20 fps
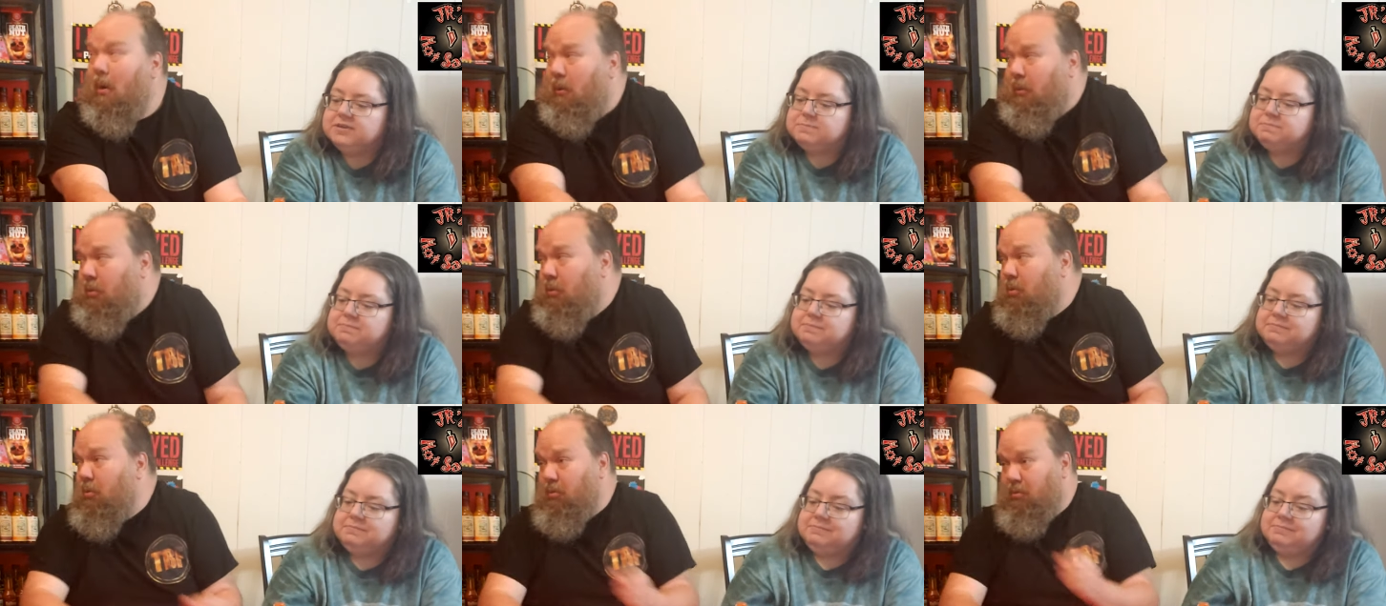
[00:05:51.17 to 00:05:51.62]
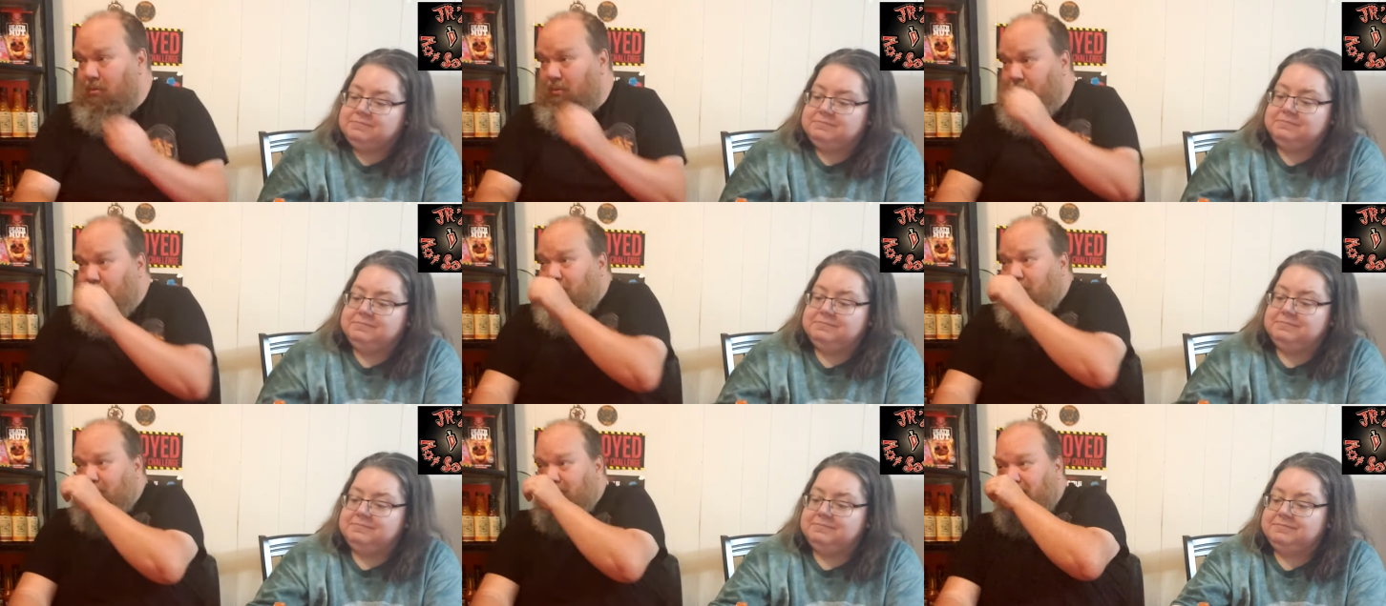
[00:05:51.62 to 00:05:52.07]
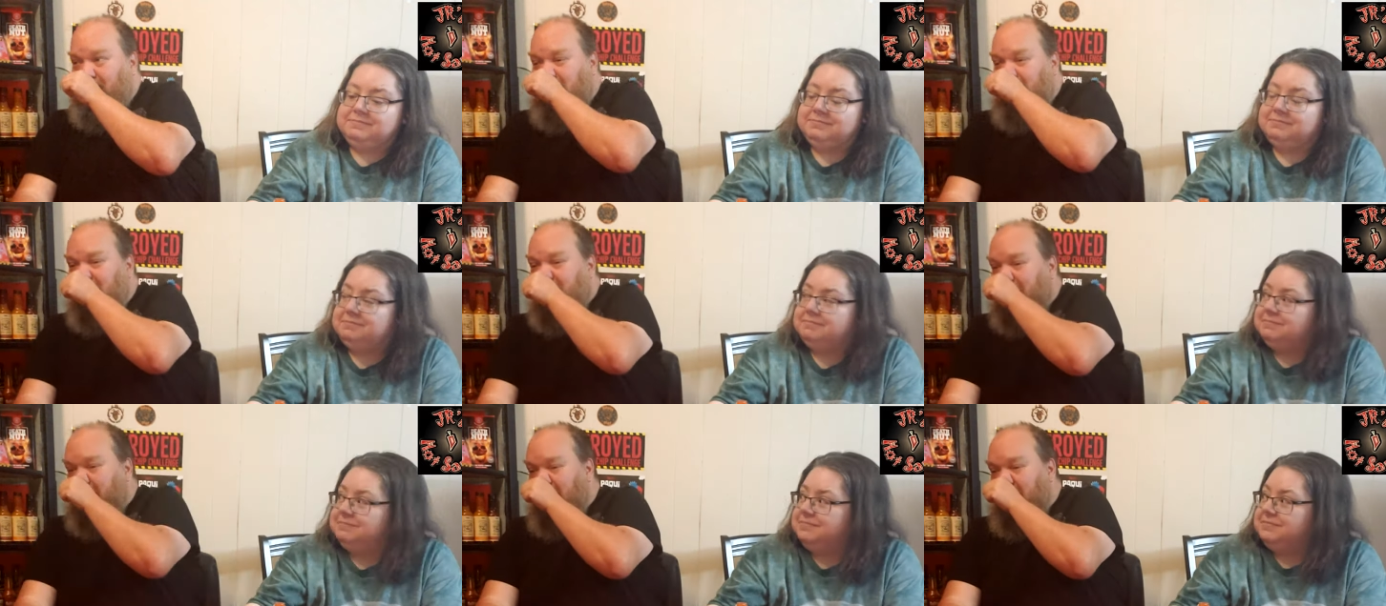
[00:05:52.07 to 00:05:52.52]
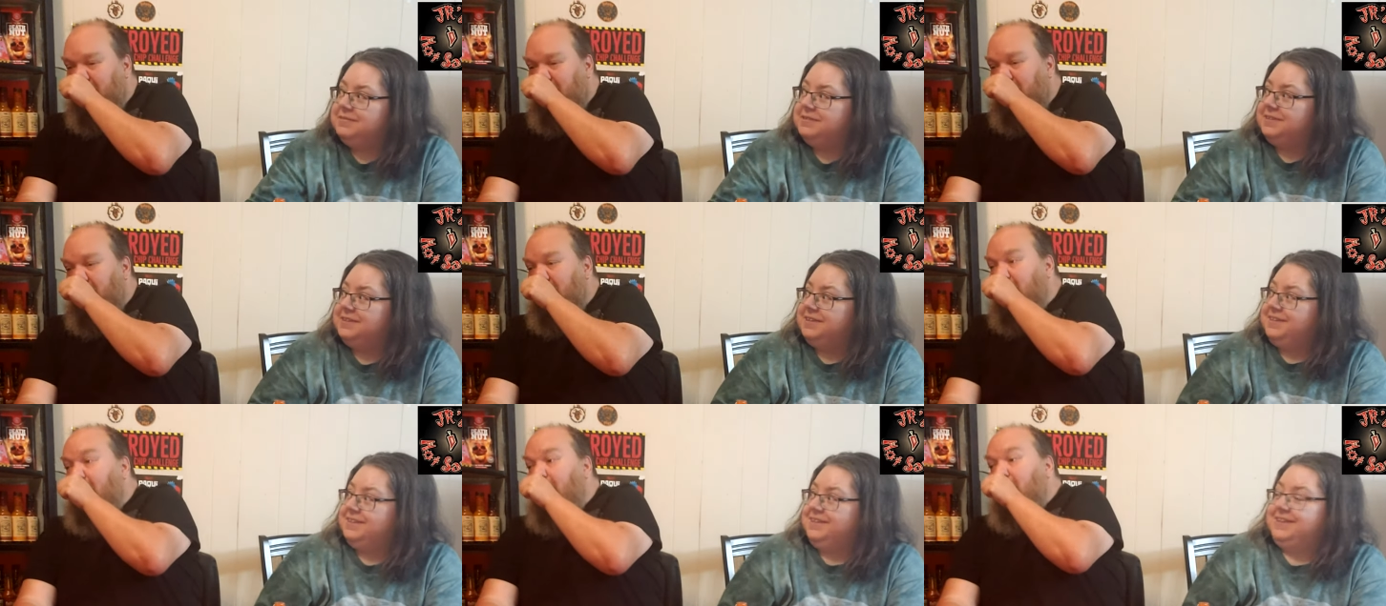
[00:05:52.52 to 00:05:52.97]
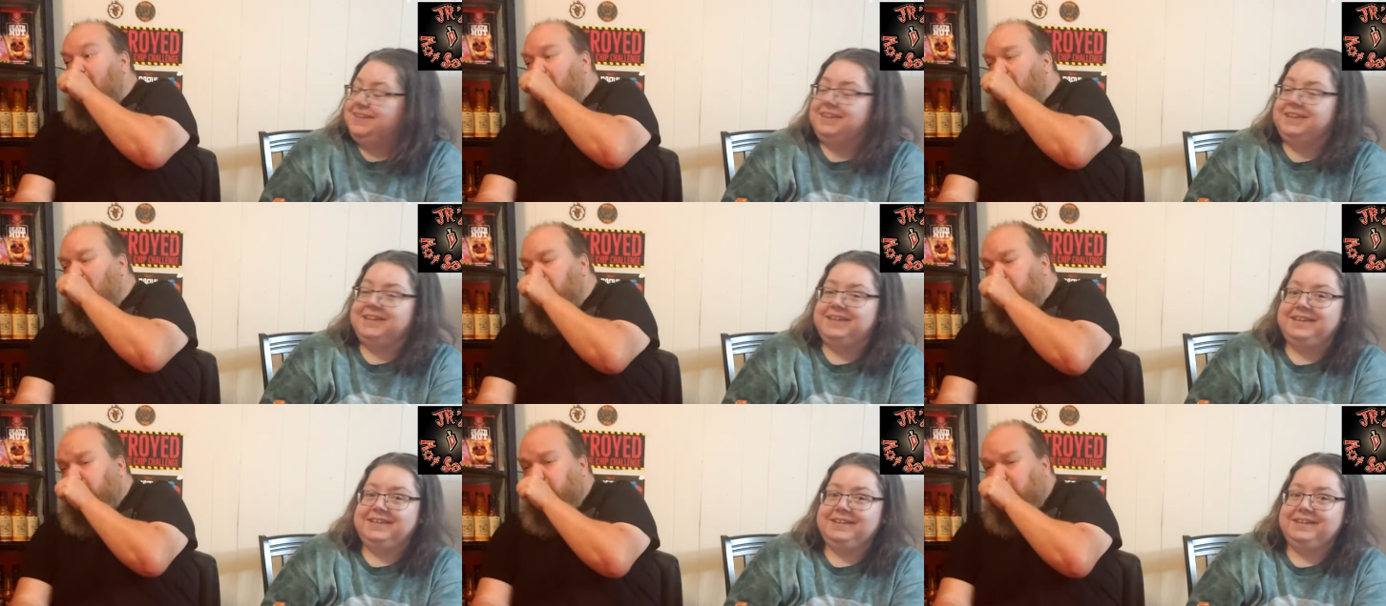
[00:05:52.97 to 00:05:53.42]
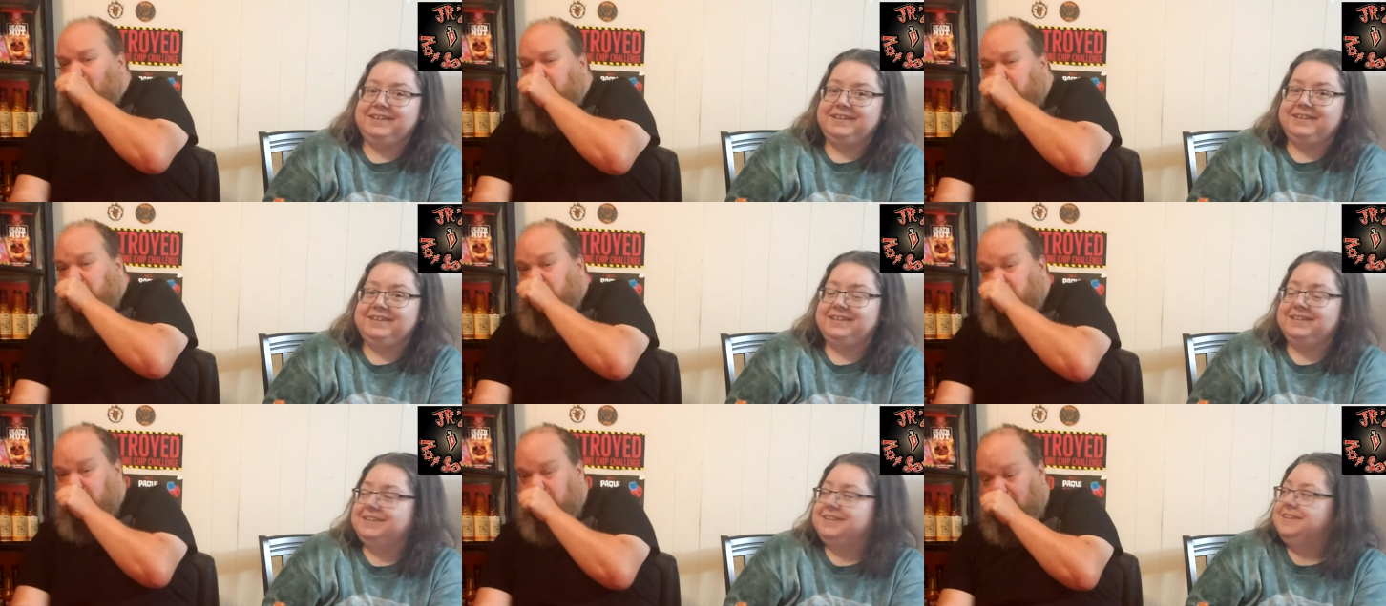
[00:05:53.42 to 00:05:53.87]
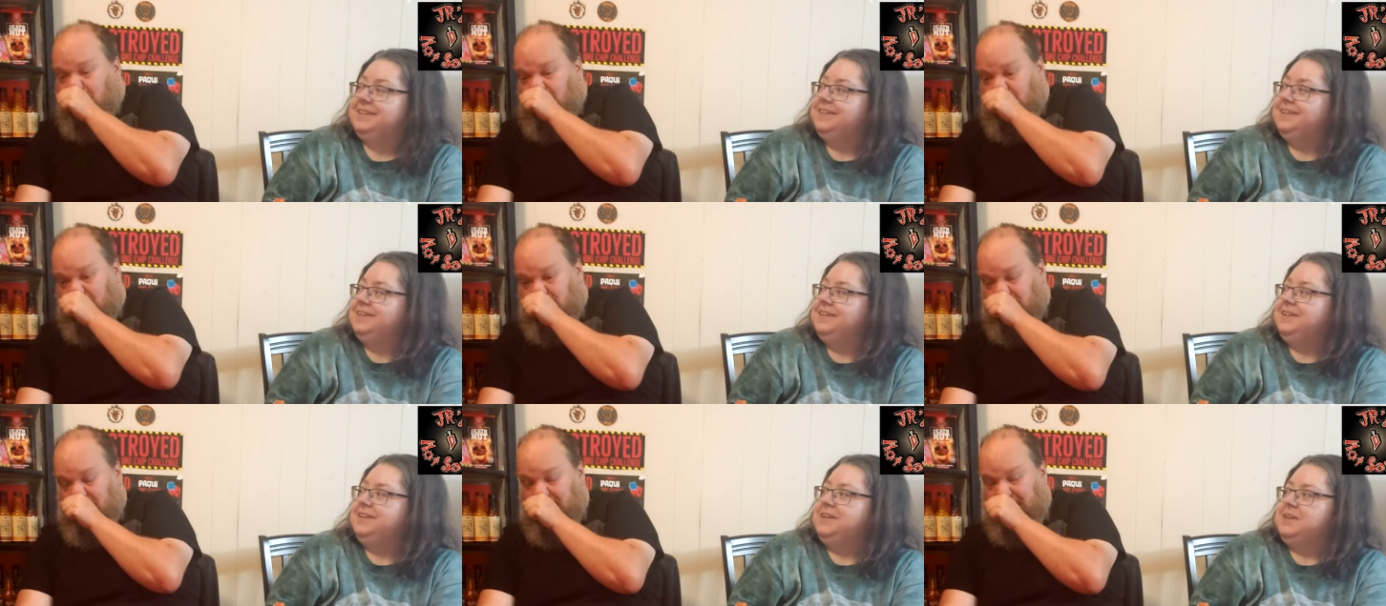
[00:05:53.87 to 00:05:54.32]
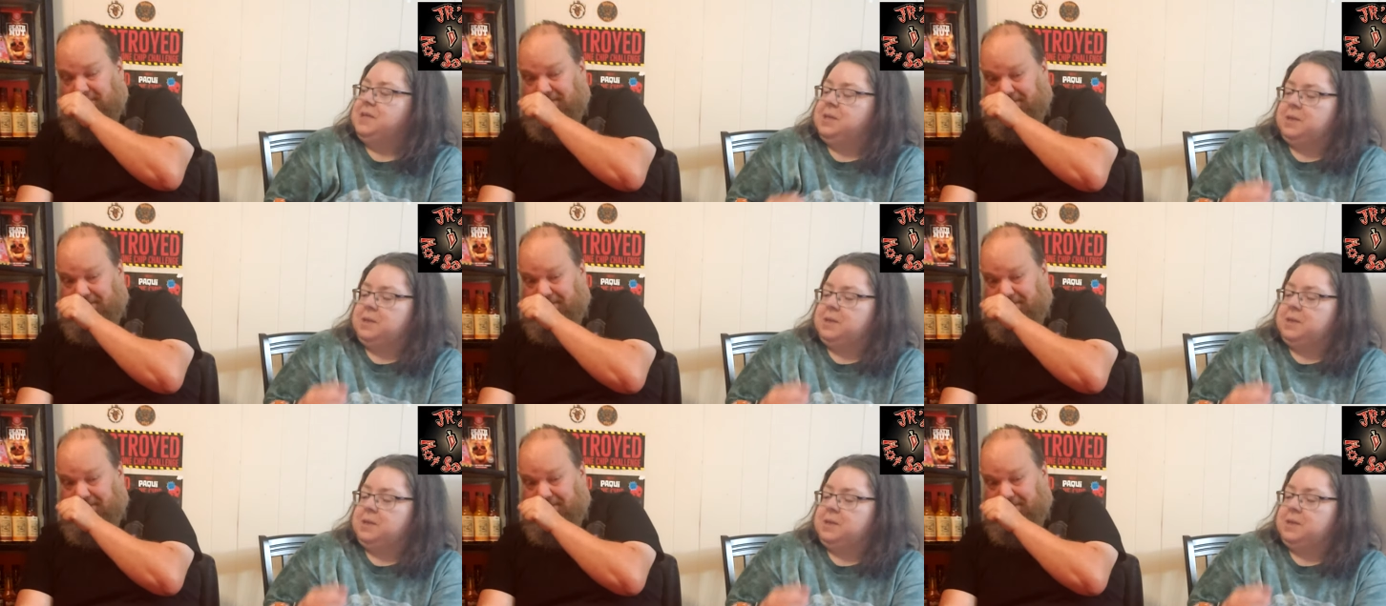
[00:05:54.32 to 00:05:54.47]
Speaker 1: Oh, oh.